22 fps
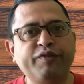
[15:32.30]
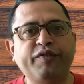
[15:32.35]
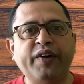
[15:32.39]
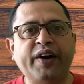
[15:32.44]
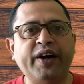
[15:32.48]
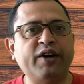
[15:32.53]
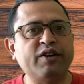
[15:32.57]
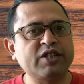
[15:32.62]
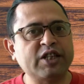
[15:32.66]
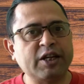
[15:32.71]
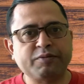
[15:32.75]

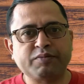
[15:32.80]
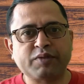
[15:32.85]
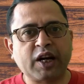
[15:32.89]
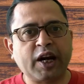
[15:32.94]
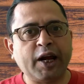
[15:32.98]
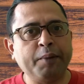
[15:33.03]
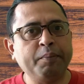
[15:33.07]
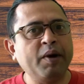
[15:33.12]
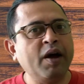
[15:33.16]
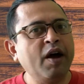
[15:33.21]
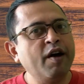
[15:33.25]
forget to
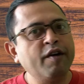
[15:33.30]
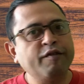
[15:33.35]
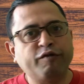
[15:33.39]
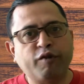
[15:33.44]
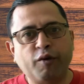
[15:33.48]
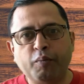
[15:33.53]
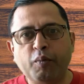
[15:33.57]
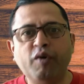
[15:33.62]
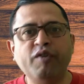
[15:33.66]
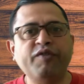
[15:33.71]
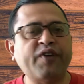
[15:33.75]
subscribe
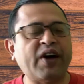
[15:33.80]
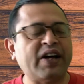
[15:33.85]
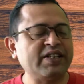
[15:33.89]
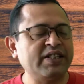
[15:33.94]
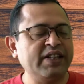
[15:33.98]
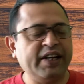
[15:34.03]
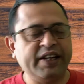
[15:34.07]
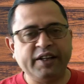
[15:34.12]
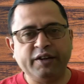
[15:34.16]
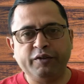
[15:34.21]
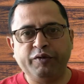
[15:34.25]
for more
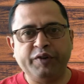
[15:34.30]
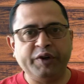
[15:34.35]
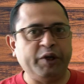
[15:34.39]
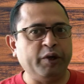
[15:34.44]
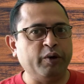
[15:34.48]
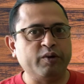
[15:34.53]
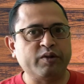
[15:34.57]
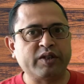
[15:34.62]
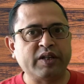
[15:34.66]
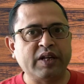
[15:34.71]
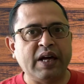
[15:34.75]
fascinating
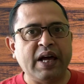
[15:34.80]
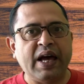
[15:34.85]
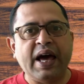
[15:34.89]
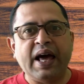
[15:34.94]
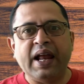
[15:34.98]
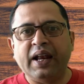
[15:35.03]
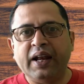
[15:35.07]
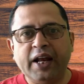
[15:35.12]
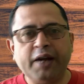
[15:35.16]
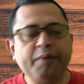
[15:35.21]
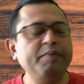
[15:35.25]
videos.
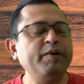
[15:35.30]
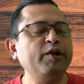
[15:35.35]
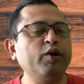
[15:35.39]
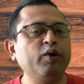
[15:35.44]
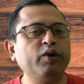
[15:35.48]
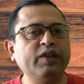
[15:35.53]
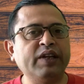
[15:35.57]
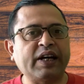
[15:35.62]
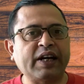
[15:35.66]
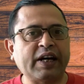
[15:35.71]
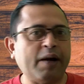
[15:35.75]
Let me know
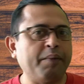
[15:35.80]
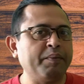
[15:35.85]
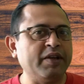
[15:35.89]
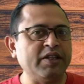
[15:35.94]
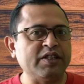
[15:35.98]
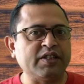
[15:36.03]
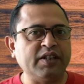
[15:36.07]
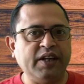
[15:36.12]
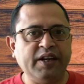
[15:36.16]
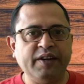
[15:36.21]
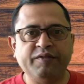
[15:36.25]
in the
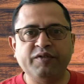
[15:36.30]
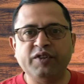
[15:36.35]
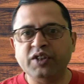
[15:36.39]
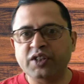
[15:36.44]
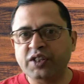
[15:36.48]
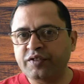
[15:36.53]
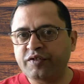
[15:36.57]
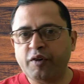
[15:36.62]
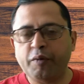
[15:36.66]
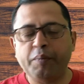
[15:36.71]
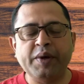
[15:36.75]
comments if this
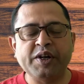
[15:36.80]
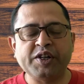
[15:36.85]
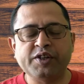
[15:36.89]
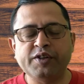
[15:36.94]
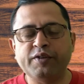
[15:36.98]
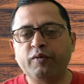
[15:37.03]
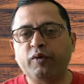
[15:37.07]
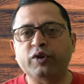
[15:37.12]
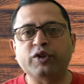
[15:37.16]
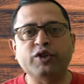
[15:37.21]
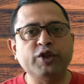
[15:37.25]

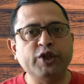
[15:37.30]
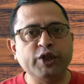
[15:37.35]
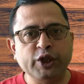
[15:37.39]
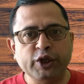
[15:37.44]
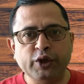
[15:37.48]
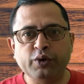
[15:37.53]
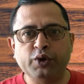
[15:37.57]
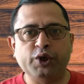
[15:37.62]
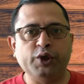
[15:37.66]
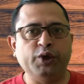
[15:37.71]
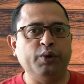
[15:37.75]
information was
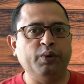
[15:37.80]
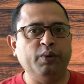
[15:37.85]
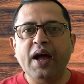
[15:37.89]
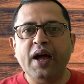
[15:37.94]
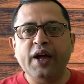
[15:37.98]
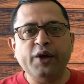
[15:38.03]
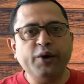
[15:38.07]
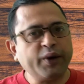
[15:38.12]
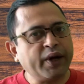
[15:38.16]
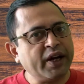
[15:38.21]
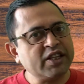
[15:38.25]
new to you.
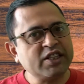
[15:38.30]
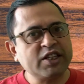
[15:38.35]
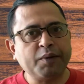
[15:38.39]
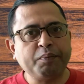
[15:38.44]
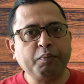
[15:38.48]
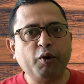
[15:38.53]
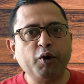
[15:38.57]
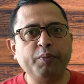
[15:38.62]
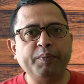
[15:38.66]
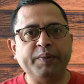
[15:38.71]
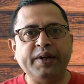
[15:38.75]
You can
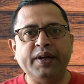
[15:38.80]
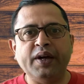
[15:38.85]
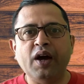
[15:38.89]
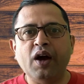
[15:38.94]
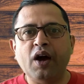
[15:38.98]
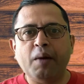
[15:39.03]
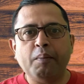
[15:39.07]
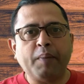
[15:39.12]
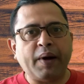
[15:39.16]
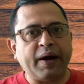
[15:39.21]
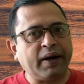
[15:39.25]
support me
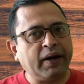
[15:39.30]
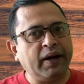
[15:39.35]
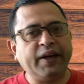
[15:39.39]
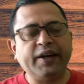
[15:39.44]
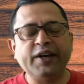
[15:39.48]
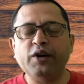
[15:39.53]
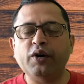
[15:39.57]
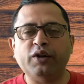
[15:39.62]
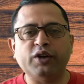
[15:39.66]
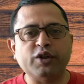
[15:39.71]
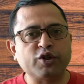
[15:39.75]
by
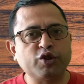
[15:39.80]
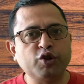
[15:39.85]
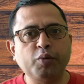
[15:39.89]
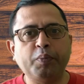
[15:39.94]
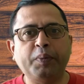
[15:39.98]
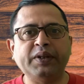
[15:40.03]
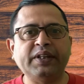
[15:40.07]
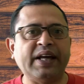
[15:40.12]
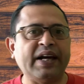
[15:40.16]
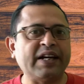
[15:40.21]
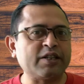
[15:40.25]
clicking on the
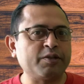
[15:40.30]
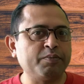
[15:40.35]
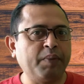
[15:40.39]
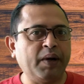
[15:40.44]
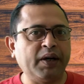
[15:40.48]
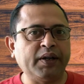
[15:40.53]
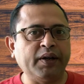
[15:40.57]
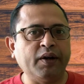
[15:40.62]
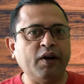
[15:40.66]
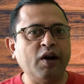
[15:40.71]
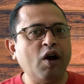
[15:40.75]
super thanks
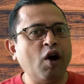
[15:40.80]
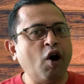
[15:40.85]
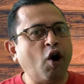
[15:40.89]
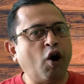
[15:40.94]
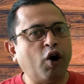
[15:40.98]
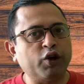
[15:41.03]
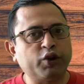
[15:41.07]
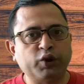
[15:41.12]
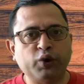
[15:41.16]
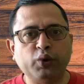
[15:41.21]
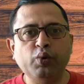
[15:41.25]
button
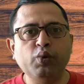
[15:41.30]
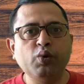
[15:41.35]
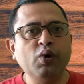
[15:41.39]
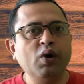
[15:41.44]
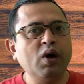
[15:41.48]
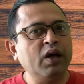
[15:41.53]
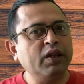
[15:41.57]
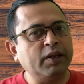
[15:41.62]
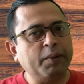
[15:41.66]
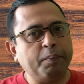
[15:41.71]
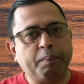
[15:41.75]
or through
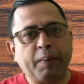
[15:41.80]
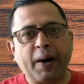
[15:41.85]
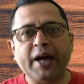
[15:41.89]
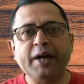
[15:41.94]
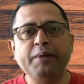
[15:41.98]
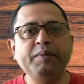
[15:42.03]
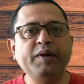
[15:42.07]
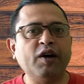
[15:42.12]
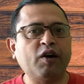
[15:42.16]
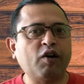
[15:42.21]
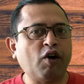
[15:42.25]
the buy
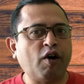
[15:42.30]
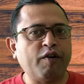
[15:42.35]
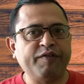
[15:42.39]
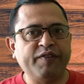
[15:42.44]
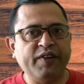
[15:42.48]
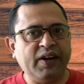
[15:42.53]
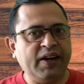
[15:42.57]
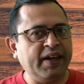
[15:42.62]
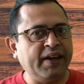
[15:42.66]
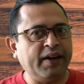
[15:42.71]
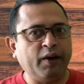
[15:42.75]
me a
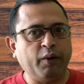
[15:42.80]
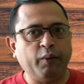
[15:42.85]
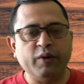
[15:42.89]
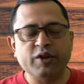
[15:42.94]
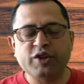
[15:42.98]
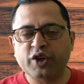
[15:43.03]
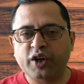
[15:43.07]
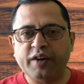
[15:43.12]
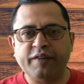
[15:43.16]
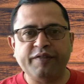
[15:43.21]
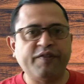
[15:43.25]
coffee link
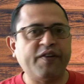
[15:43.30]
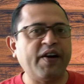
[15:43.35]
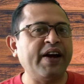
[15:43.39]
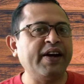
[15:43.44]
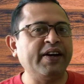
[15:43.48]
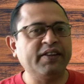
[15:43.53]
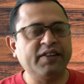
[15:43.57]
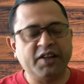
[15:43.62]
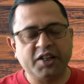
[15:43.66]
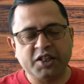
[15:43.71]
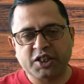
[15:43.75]
which you can
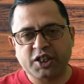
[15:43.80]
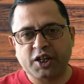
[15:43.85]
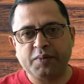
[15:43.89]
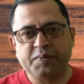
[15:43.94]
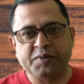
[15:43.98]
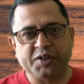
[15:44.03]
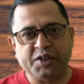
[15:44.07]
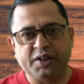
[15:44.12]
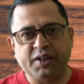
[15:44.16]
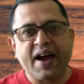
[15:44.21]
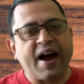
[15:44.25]
find in the
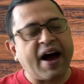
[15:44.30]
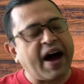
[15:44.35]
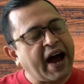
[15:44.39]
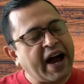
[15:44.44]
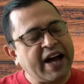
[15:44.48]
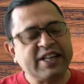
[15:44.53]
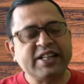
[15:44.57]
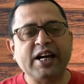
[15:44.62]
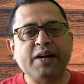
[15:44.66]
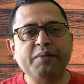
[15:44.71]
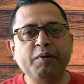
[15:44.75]
description.
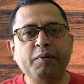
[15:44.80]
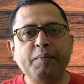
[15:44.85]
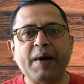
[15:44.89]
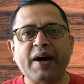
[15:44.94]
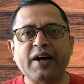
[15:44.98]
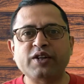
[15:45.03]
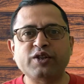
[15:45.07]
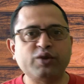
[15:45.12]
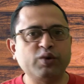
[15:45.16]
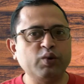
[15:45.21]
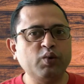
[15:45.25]
I shall be
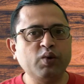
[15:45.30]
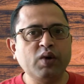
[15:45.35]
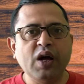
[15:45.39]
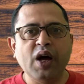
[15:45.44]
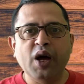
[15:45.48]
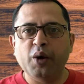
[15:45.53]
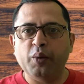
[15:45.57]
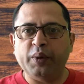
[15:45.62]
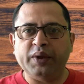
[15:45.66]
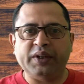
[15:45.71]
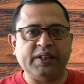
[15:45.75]
back soon
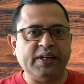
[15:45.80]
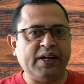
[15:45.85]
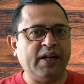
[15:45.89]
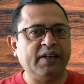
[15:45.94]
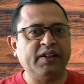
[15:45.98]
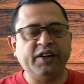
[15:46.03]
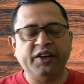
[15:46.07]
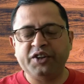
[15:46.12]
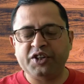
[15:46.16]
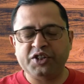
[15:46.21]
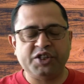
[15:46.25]
with
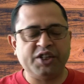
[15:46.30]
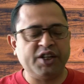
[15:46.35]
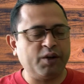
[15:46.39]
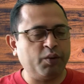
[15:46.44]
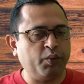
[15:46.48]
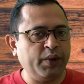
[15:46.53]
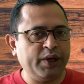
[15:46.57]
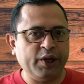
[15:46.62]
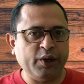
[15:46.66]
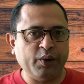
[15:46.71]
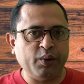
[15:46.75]
another
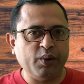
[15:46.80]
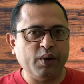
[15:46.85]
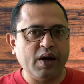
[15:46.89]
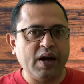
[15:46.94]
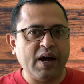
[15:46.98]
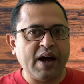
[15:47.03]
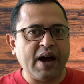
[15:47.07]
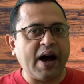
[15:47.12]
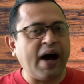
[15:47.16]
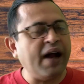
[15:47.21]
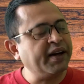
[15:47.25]
interesting video.
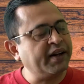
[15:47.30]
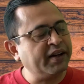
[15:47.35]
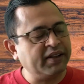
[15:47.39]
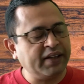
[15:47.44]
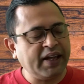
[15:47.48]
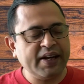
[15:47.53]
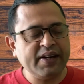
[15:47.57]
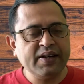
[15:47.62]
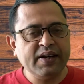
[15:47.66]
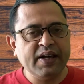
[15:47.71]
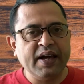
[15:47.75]
Until
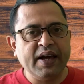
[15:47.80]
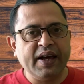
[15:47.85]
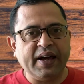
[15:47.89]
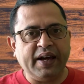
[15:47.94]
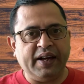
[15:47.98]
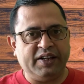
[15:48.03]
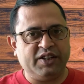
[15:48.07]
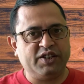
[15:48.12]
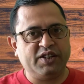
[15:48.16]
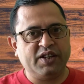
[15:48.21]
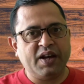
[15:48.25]
then,
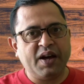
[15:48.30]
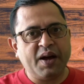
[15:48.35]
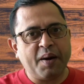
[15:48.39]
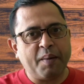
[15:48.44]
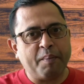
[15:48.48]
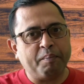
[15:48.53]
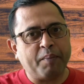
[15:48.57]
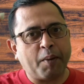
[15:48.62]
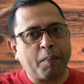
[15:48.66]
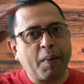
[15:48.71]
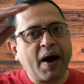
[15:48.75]
it's
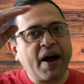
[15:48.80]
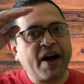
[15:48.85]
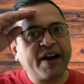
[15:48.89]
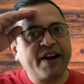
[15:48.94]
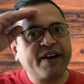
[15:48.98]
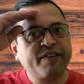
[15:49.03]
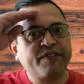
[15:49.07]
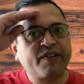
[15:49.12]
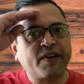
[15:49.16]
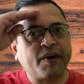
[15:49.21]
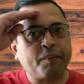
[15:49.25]
bye
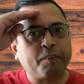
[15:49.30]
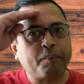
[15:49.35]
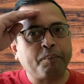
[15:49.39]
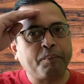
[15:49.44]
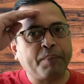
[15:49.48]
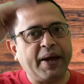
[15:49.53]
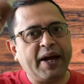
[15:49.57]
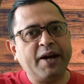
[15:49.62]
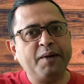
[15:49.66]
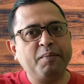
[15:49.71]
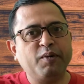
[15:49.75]
bye from
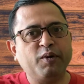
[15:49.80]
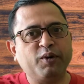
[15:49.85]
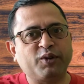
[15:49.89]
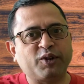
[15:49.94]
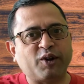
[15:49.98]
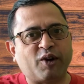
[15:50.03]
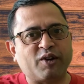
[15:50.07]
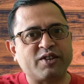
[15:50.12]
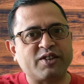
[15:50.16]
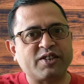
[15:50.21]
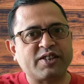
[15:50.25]
Pale Blue
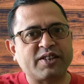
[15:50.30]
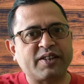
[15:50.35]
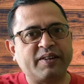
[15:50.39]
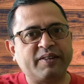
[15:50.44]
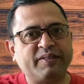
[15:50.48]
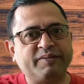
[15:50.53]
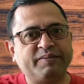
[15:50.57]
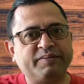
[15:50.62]
Thoughts.